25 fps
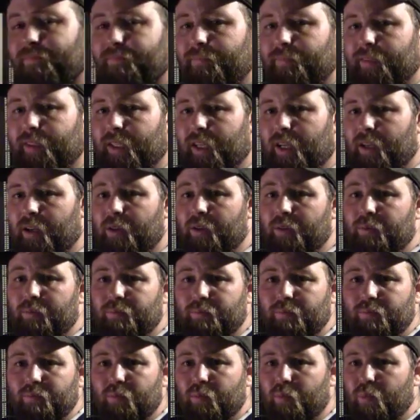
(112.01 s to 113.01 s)
So
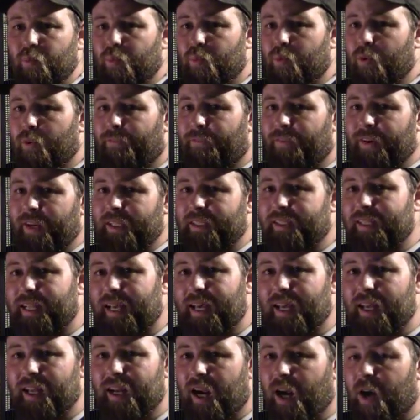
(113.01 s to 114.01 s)
we'll fix
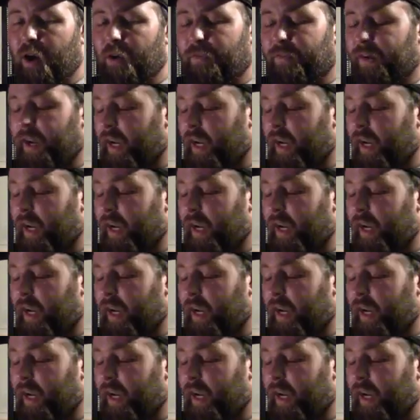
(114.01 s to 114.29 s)
that off